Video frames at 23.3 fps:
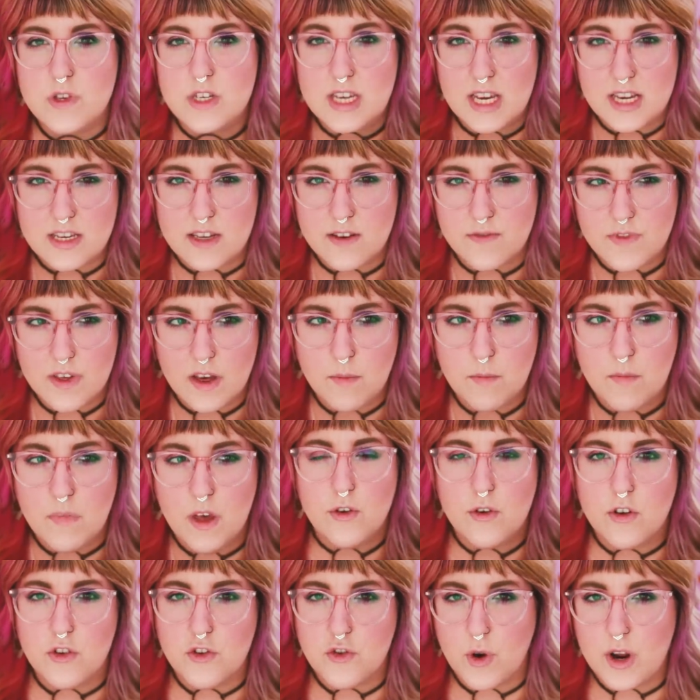six of them,
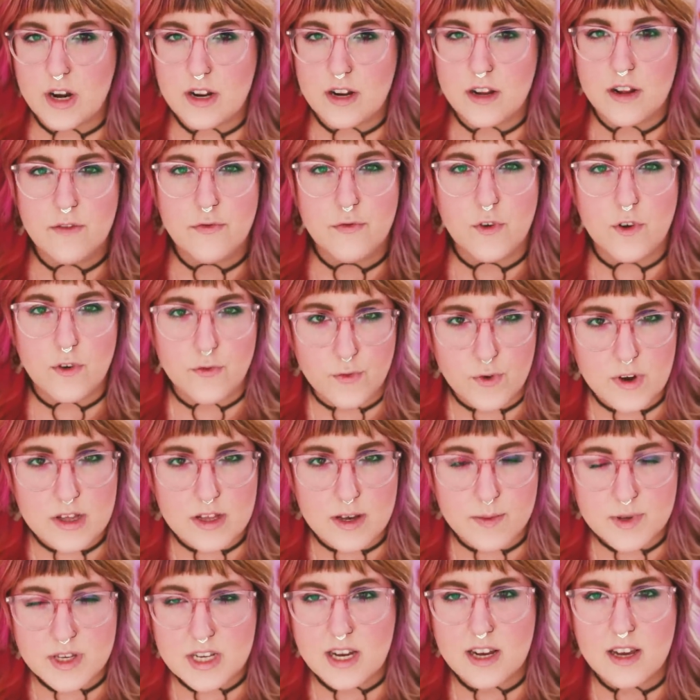you can trade it in for a free
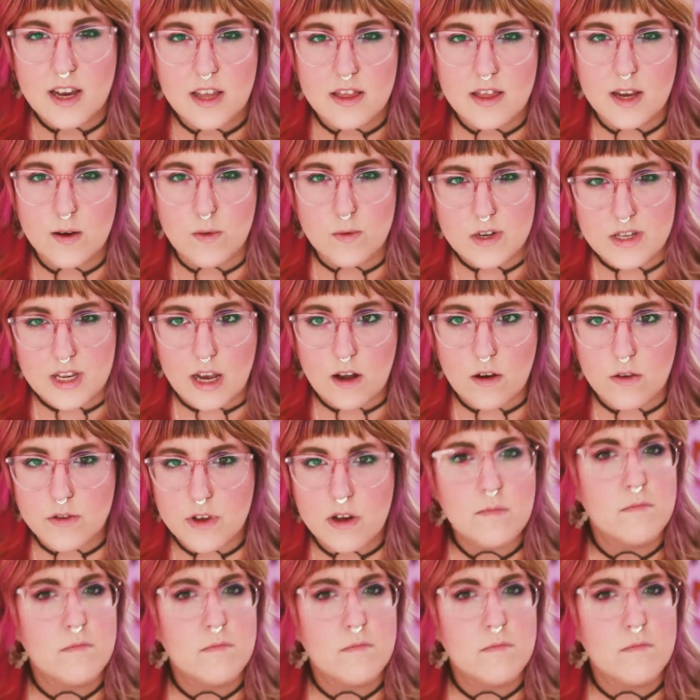lipstick and they recycle